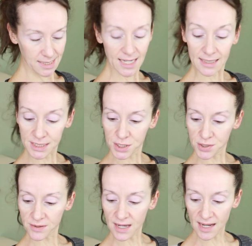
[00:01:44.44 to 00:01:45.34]
Yeah, let's
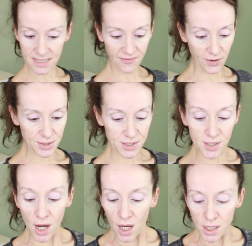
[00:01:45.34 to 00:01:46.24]
do the eyes
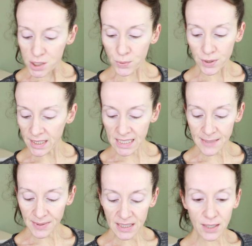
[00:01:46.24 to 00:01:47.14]
first. So we're gonna
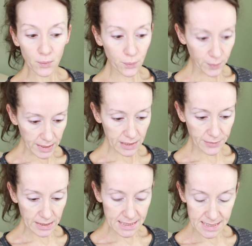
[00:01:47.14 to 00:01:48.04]
keep it like really,
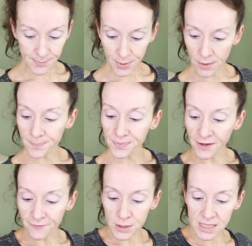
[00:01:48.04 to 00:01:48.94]
really simple.
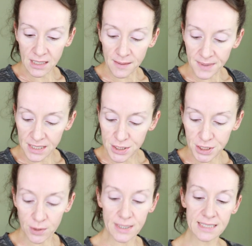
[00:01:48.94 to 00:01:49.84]
The first thing I'm gonna
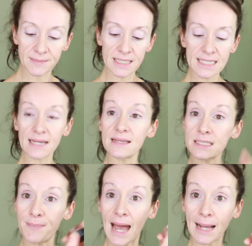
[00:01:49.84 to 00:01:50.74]
do is I'm gonna take
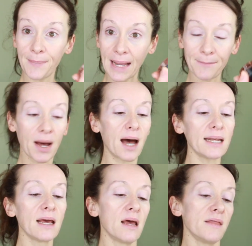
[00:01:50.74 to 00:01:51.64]
this MAC paint
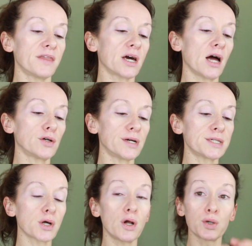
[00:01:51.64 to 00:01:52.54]
pot. The color
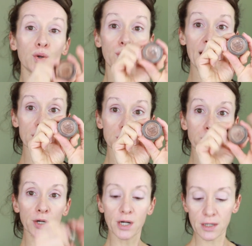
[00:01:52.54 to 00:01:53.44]
is called
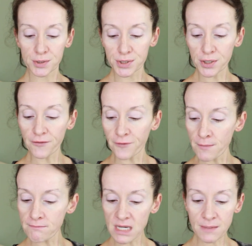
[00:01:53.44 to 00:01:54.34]
Groundwork. So for
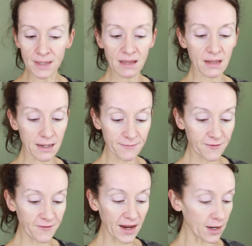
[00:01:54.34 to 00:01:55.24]
me, being that I'm
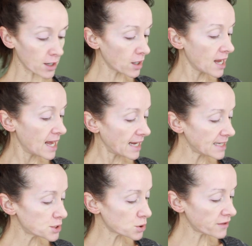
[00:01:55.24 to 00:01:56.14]
fair,
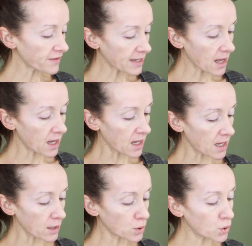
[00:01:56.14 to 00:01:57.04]
it's sort of like
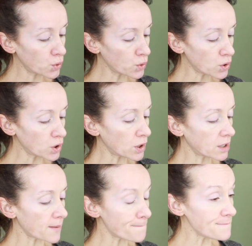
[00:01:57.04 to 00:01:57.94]
a
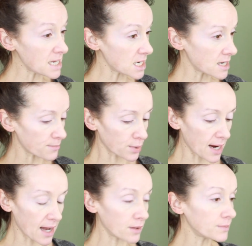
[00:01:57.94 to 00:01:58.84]
cool medium
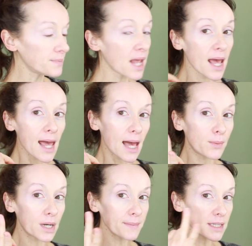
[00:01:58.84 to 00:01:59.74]
brown.
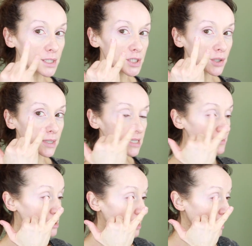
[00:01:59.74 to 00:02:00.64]
And what I'm gonna do is
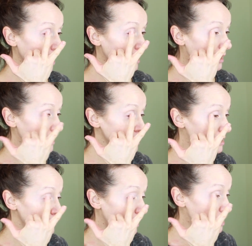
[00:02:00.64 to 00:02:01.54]
I'm just gonna kind of like
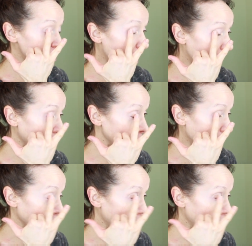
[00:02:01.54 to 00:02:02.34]
smudge that on my